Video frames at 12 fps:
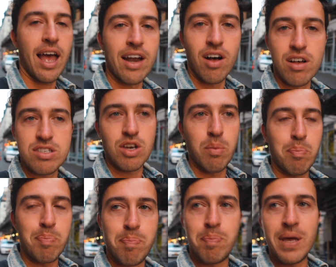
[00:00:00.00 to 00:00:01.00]
And also,
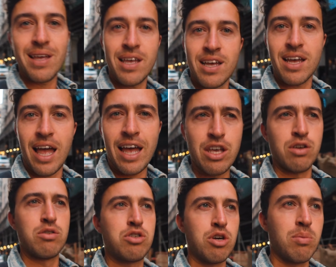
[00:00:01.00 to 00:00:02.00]
being a
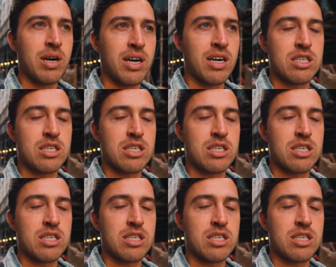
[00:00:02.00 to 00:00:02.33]
YouTuber,